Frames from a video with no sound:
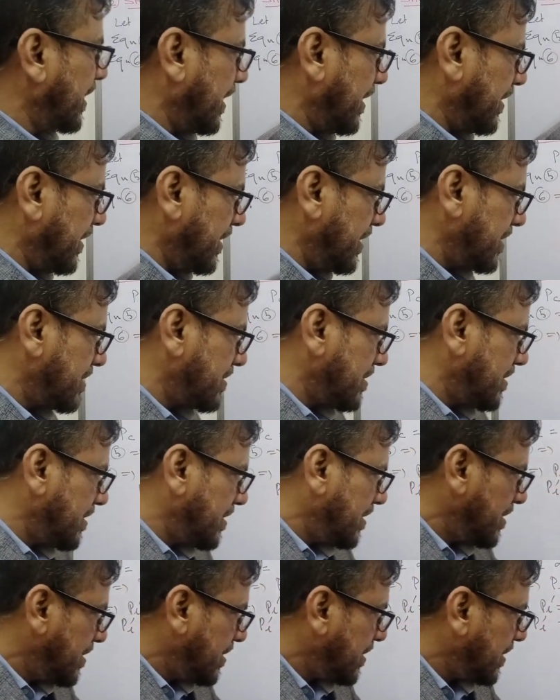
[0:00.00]
and
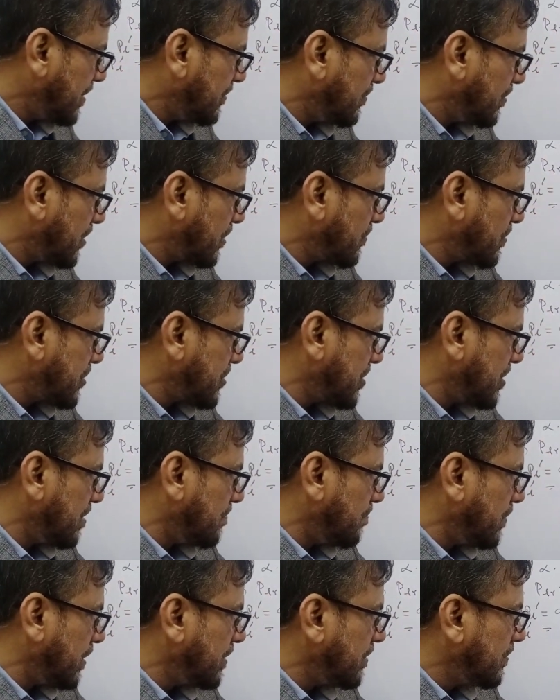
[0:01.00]
8 in your equation
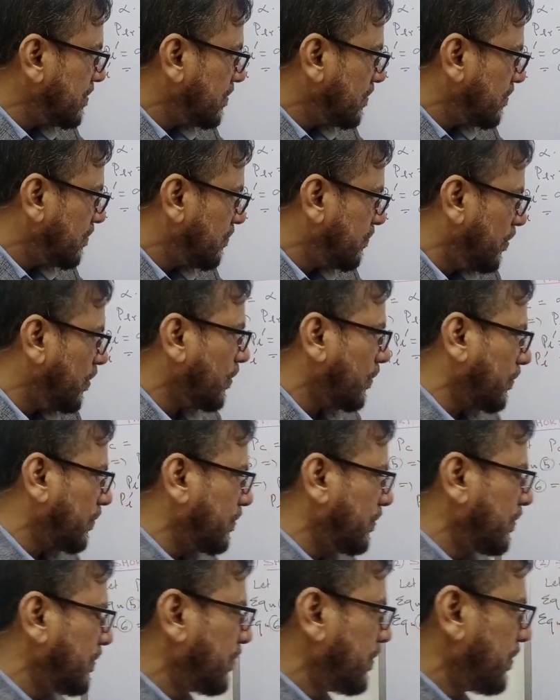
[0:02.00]
number 4.
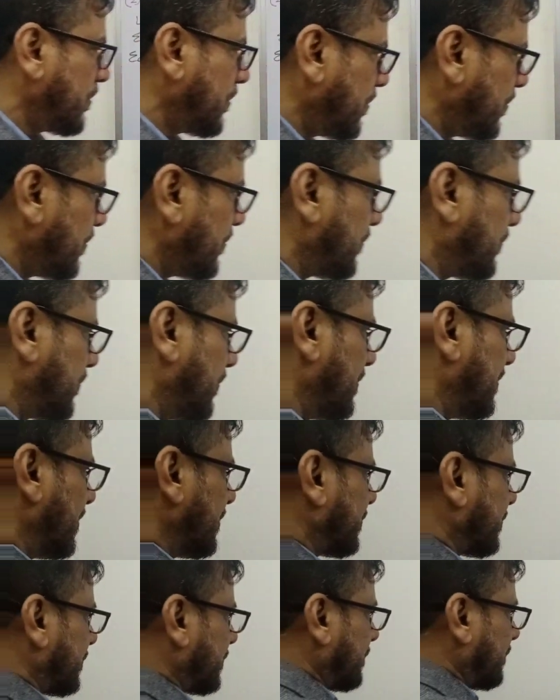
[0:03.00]
So
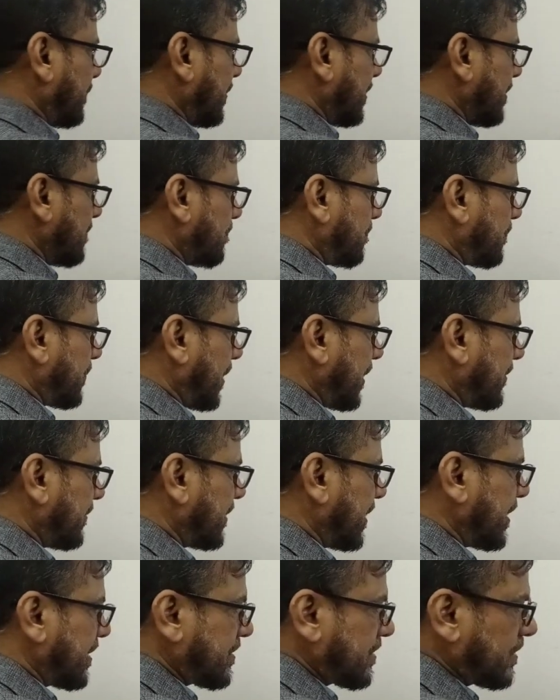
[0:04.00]
this will imply
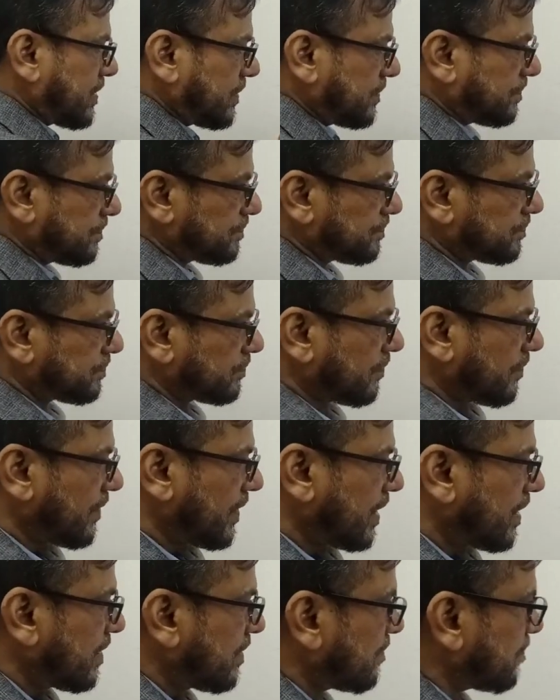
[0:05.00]
that
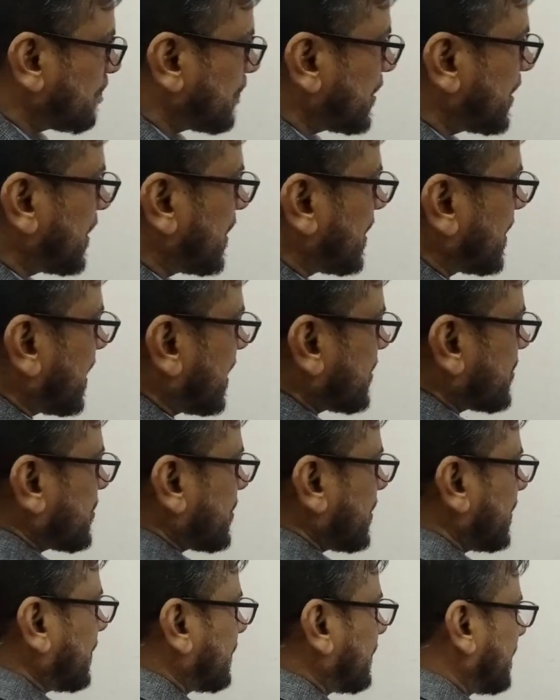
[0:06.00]
PL
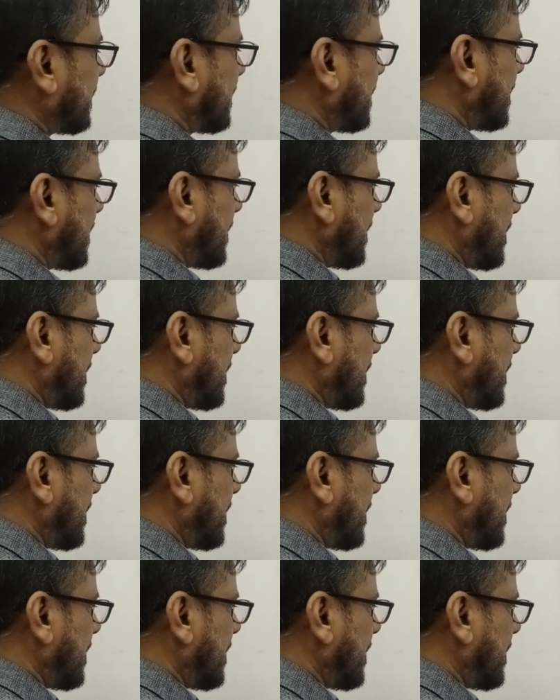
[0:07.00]
dash is